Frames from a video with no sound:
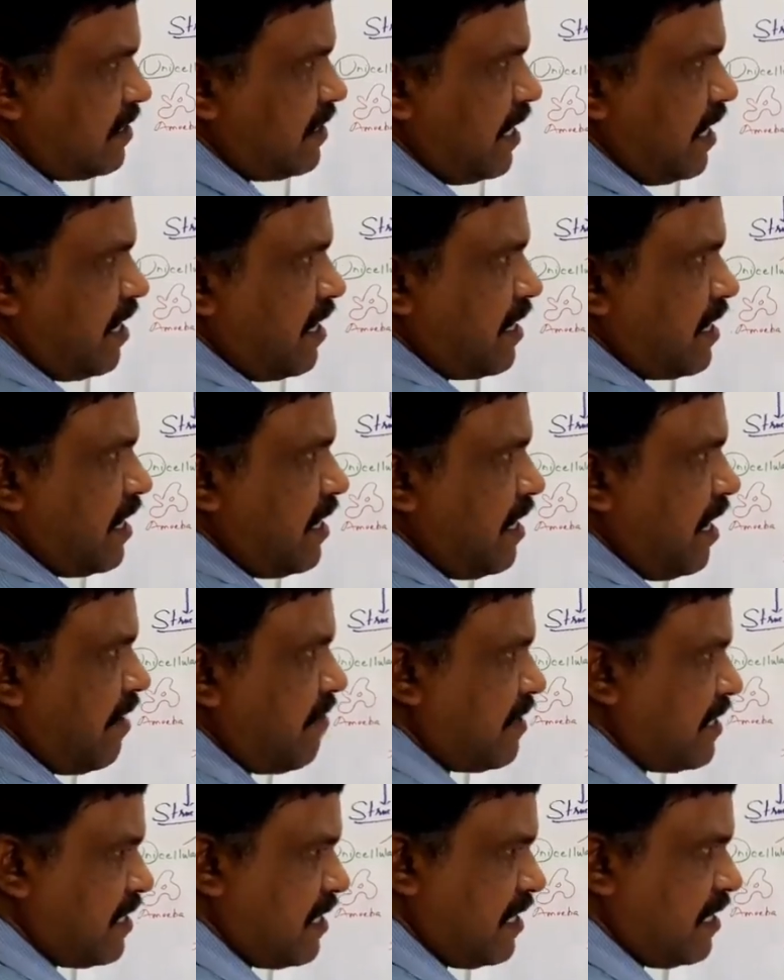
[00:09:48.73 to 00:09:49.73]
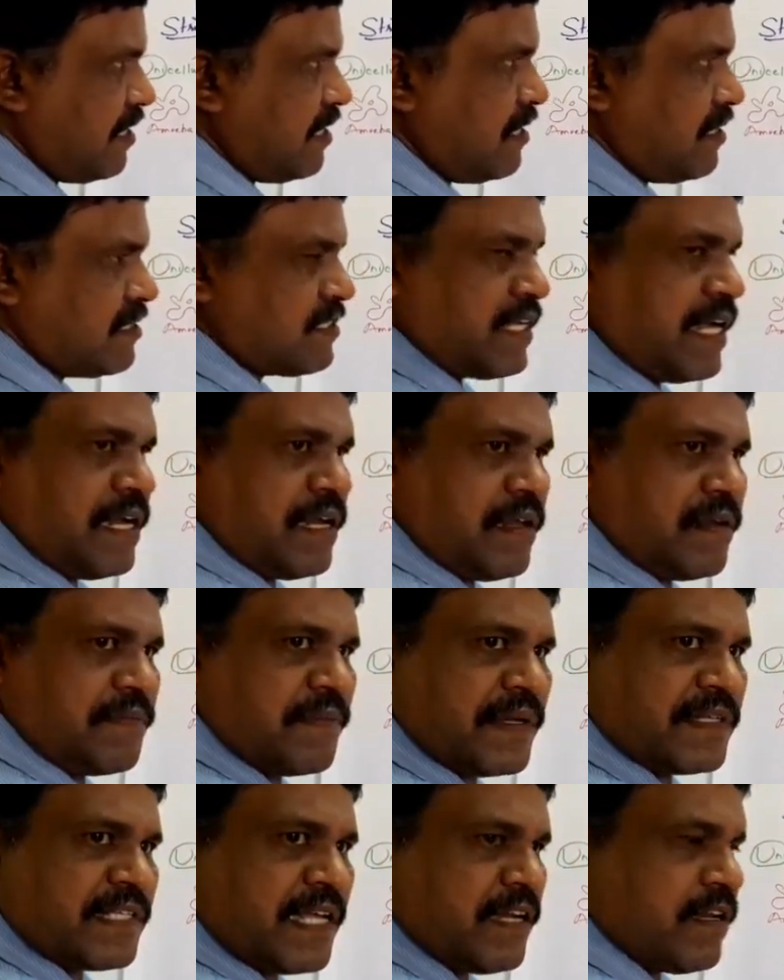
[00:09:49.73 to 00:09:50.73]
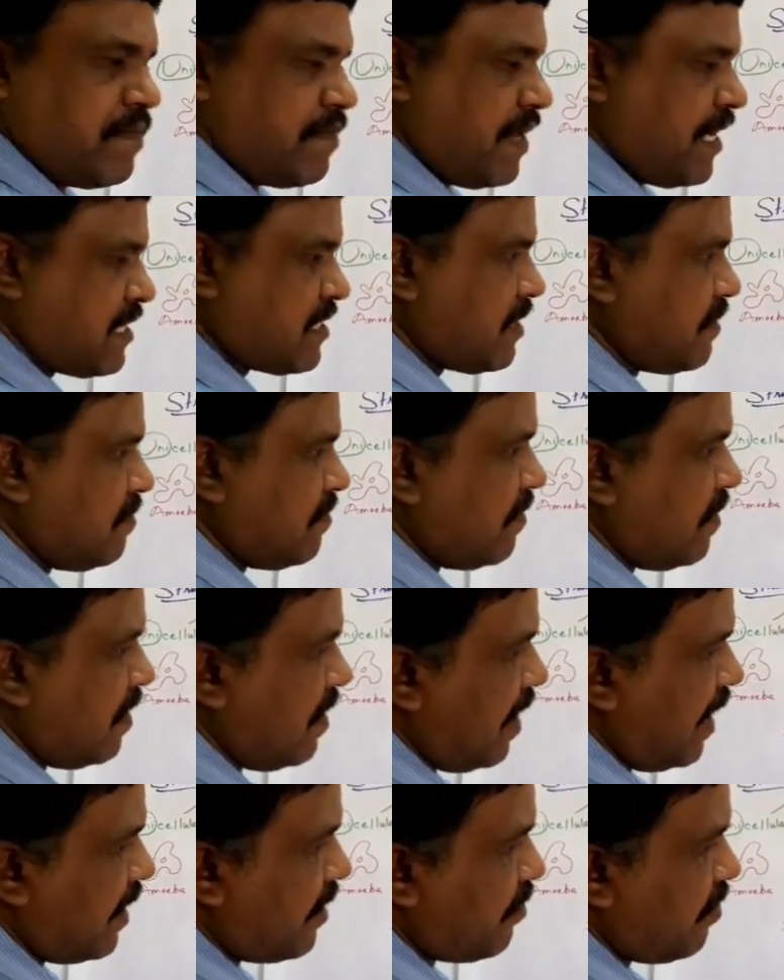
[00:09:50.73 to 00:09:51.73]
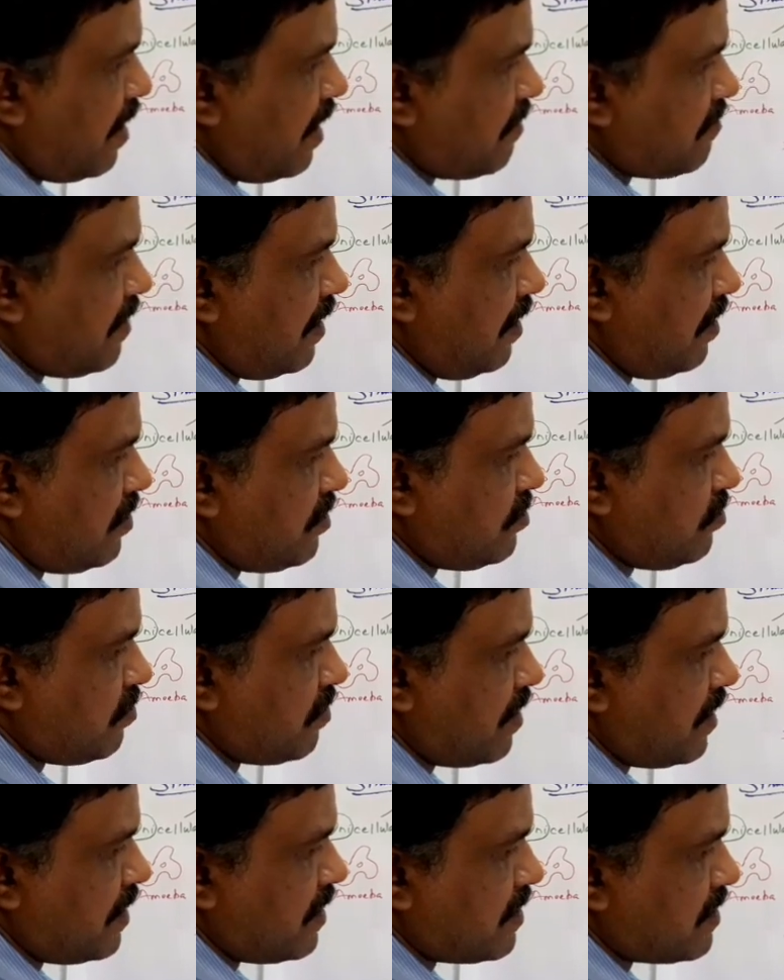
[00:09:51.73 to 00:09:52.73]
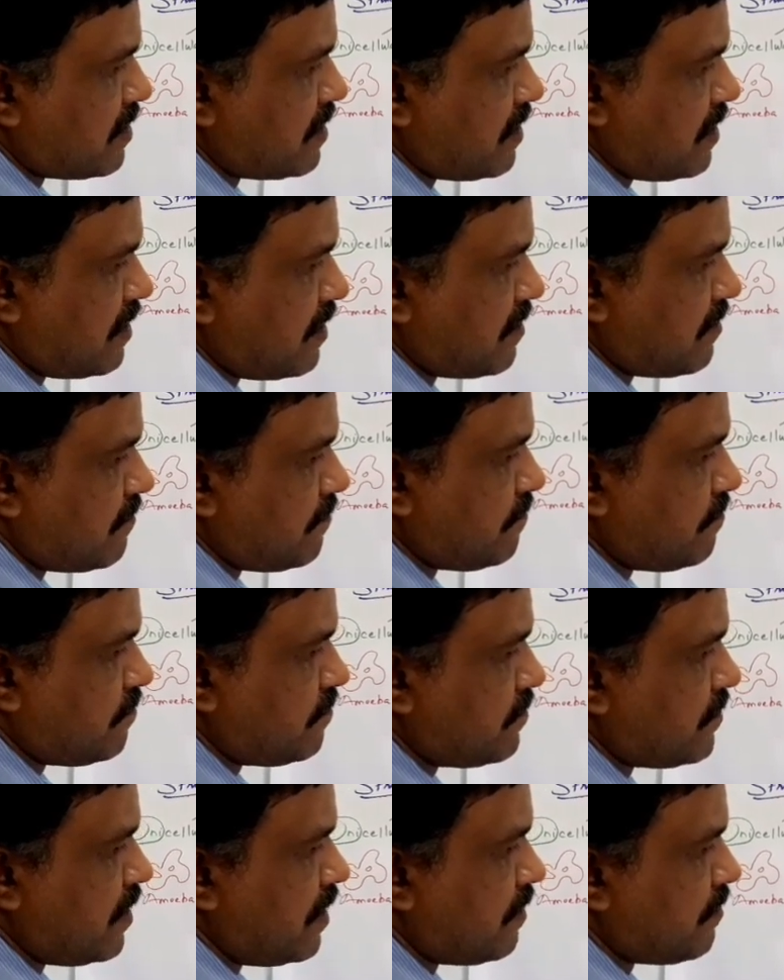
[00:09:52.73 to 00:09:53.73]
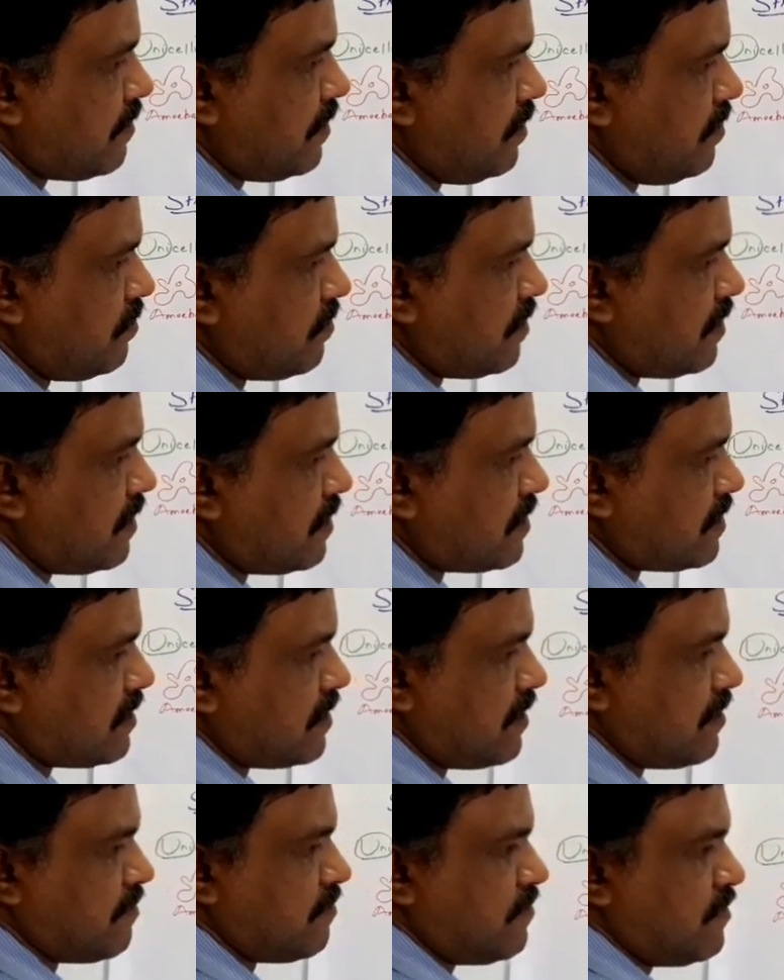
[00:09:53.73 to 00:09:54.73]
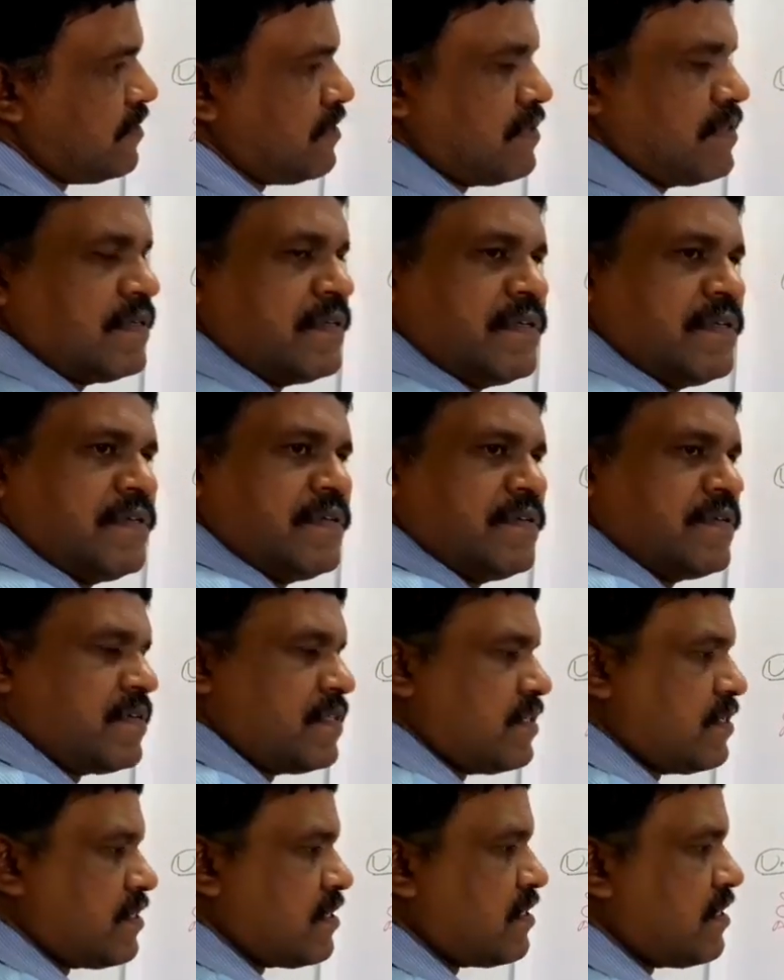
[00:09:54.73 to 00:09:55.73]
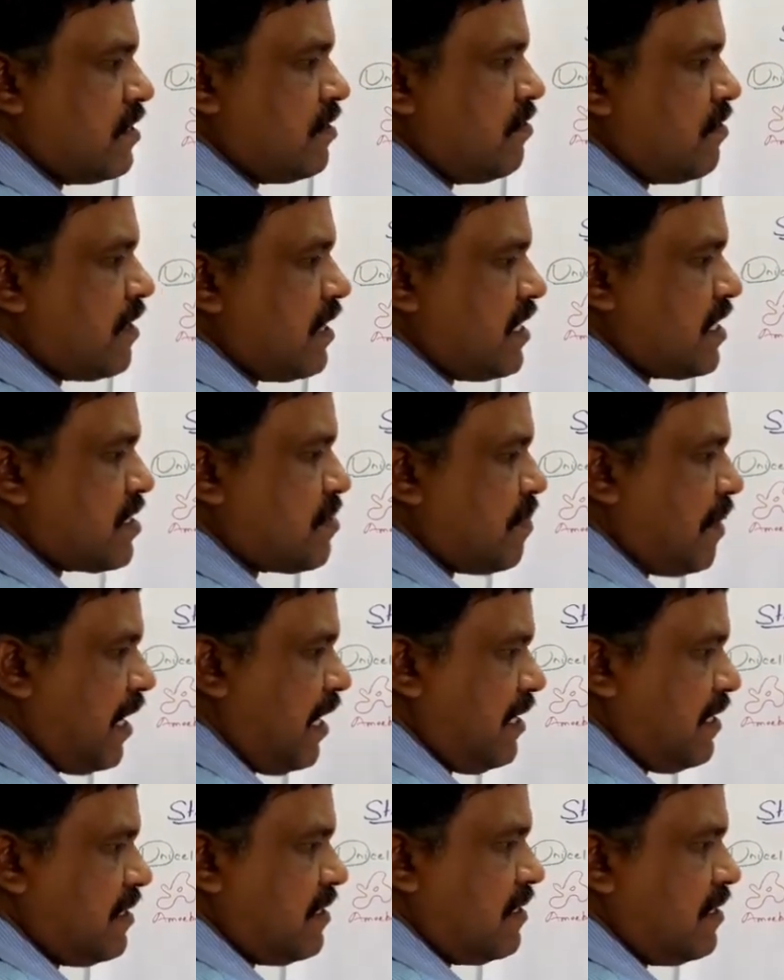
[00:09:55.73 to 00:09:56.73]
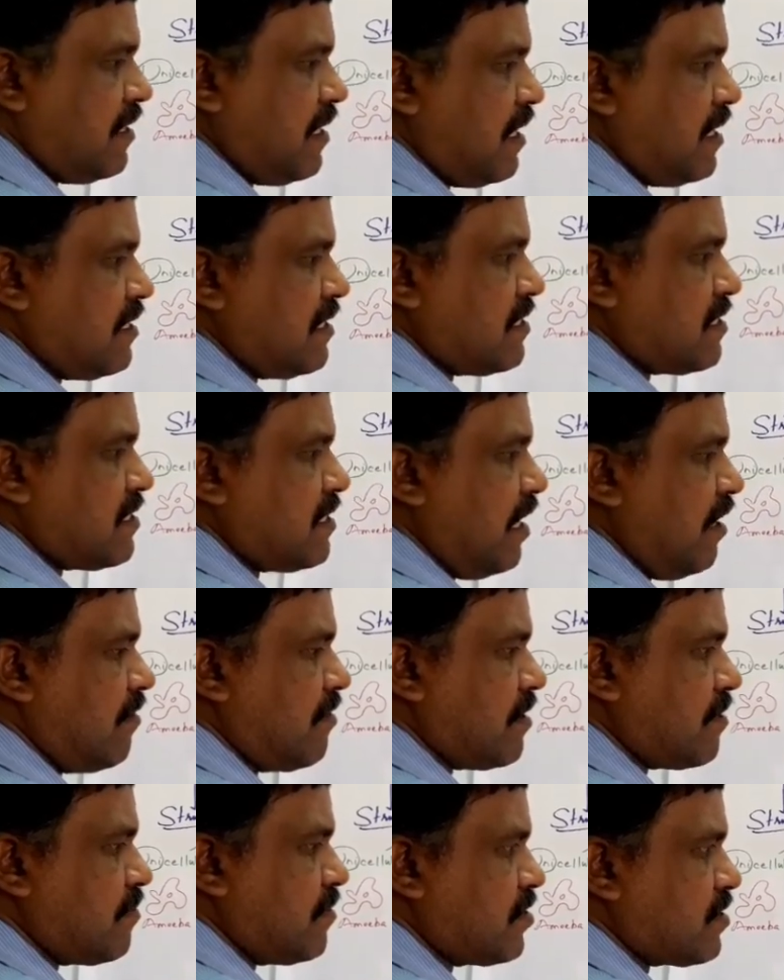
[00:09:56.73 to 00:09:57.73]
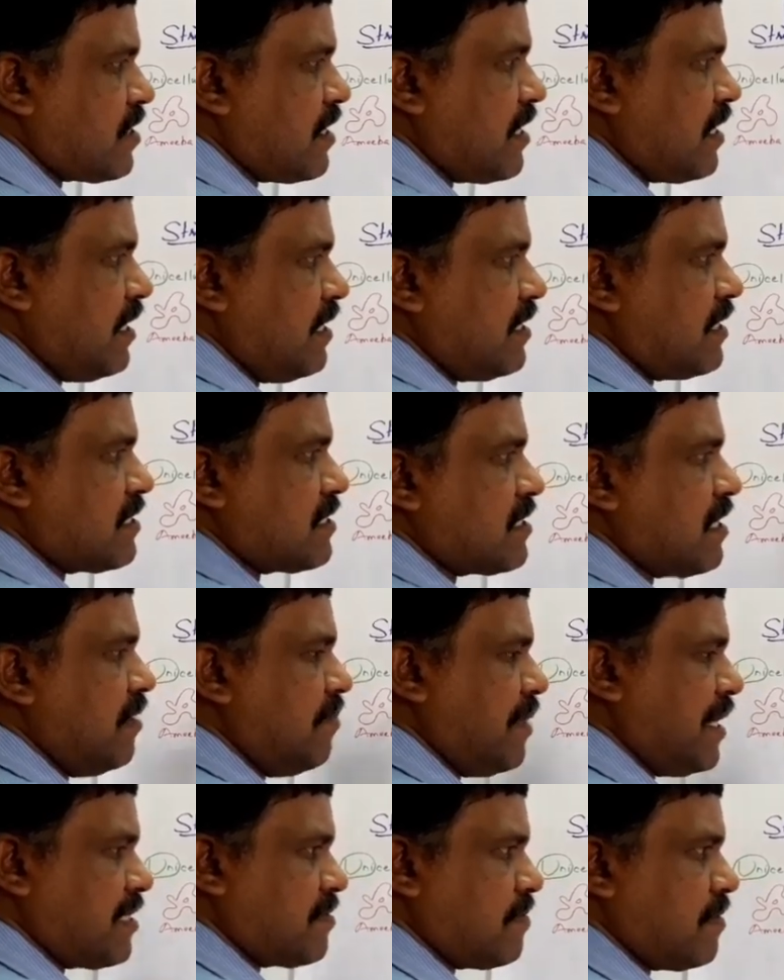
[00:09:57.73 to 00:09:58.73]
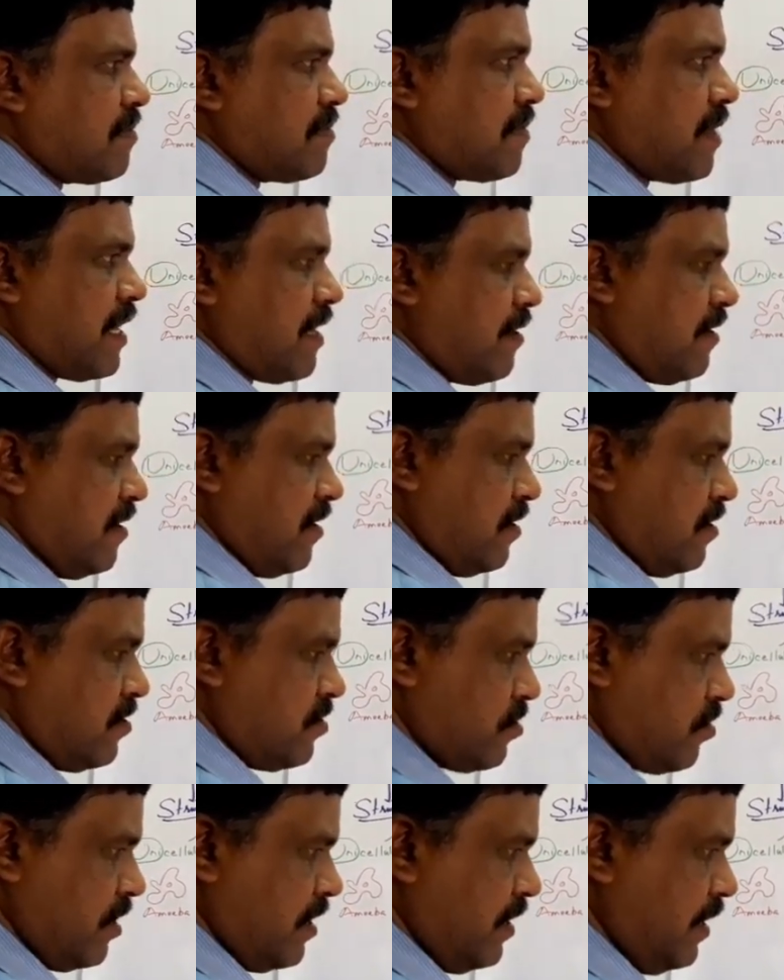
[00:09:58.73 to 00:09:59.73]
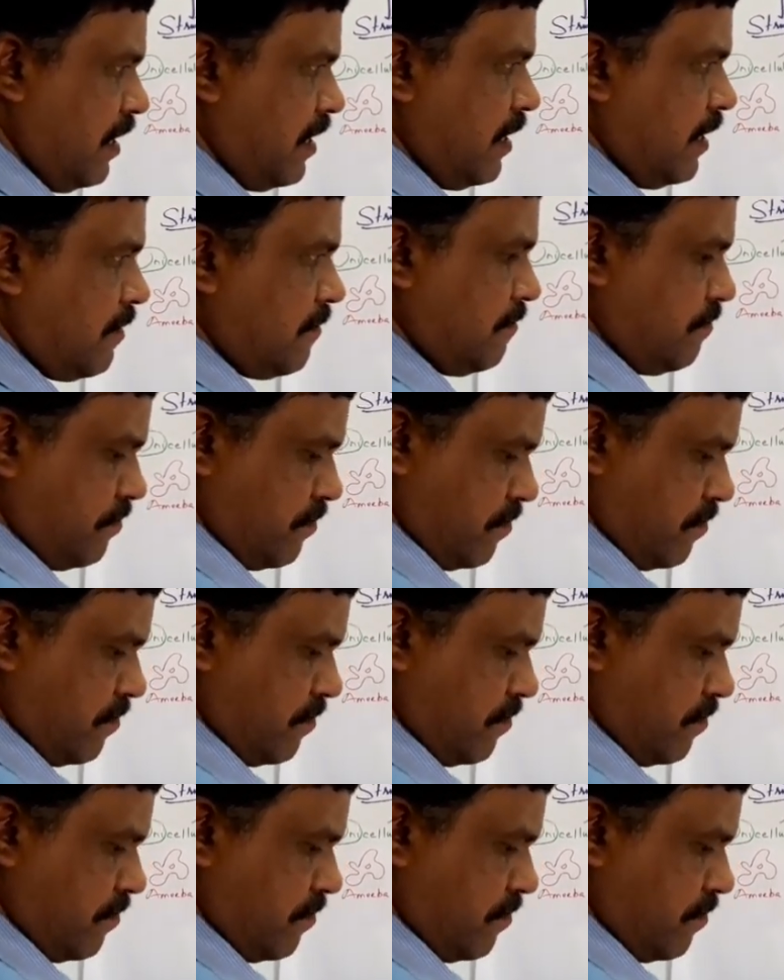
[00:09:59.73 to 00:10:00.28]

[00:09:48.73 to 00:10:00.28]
they are having the cytoplasm, and you have the nucleus here. You have the nucleus here. So this is the nucleus part, and this is the outermost layer, that is the plasma membrane. So So here,